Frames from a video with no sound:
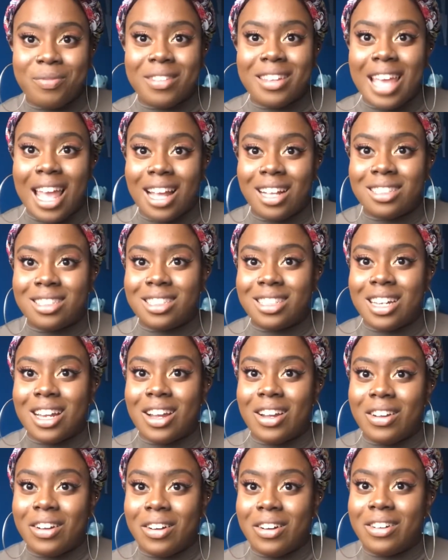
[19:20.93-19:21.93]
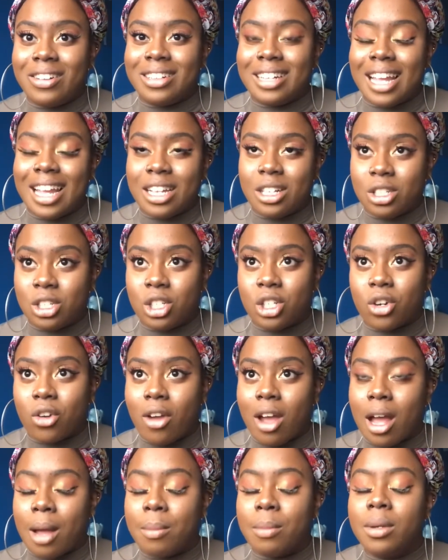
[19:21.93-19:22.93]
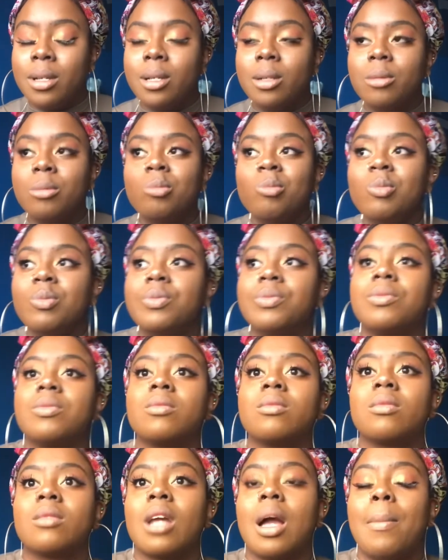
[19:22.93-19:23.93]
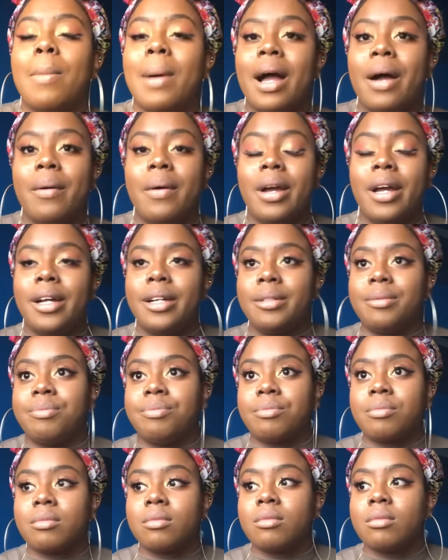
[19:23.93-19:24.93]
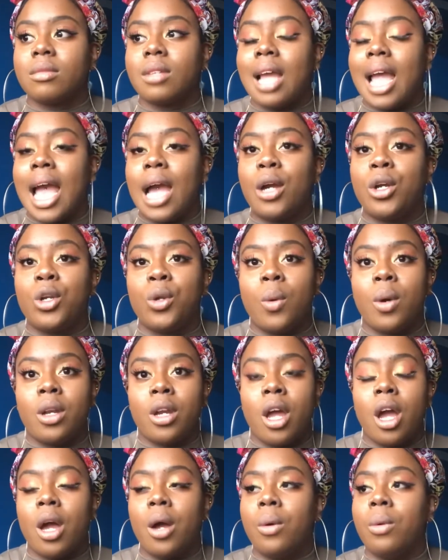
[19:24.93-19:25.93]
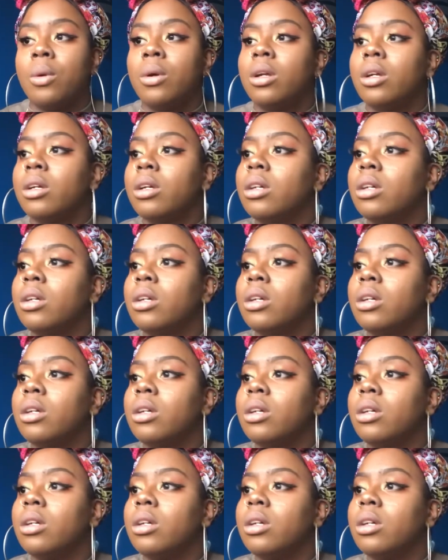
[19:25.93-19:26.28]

yesterday on Instagram about how did I know